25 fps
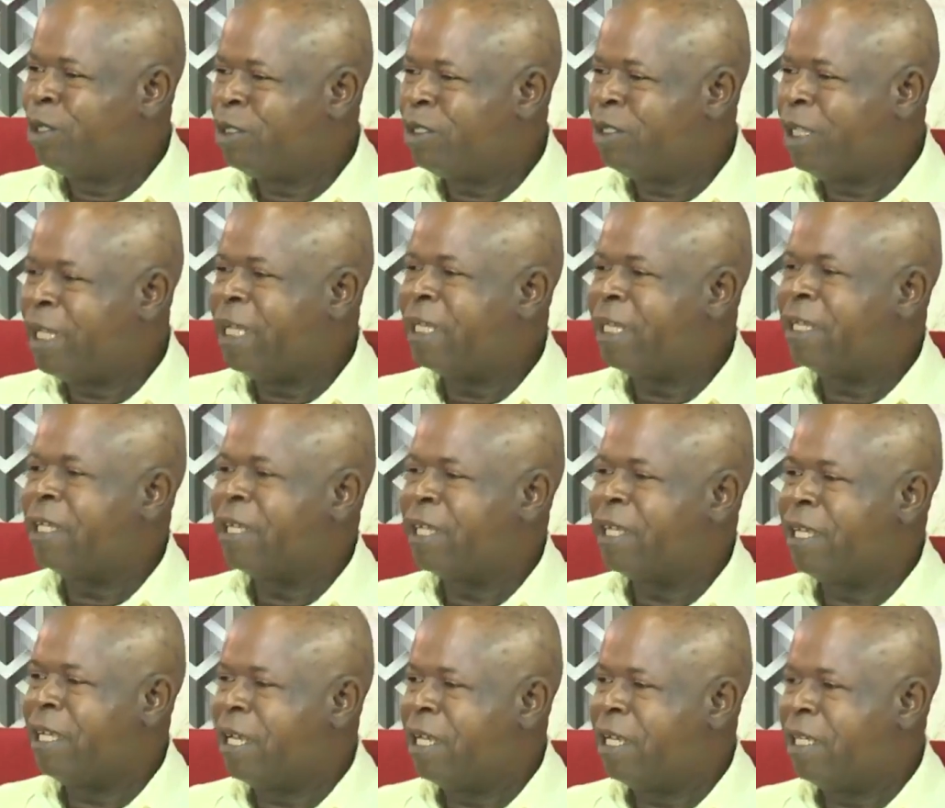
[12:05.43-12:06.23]
like
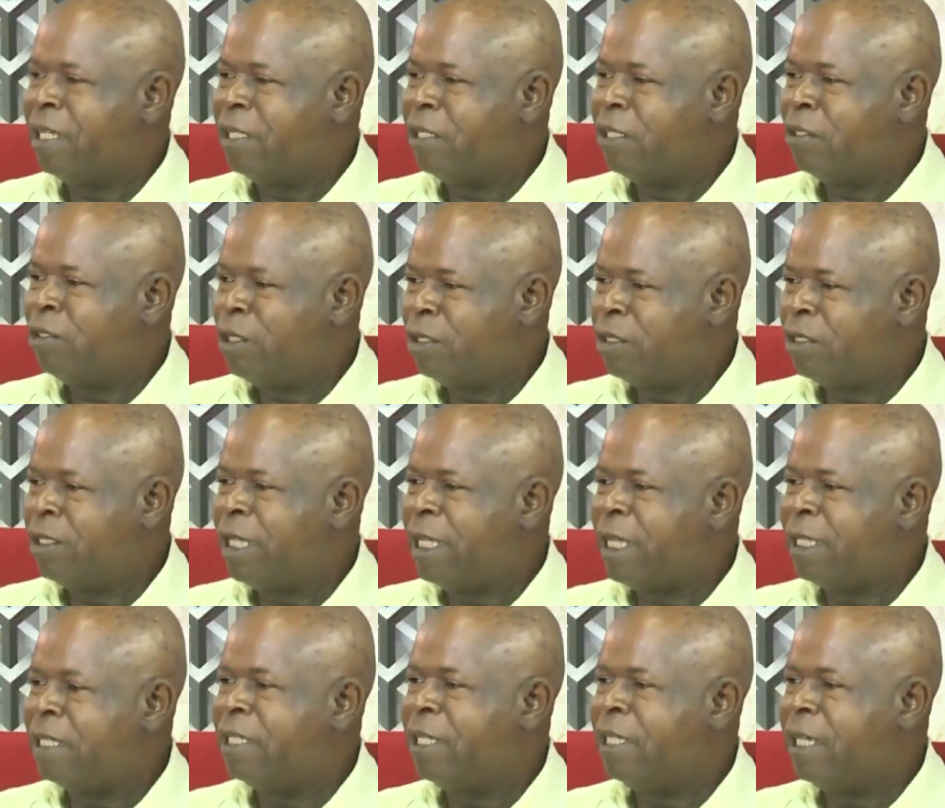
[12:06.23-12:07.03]

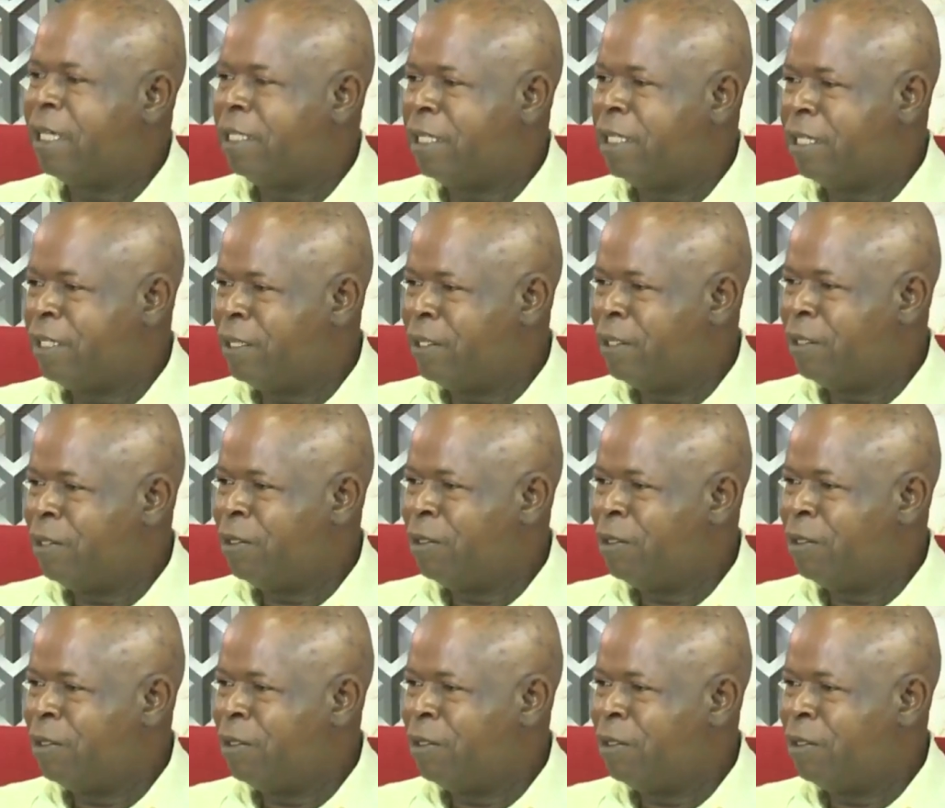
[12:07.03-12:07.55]
Ghana.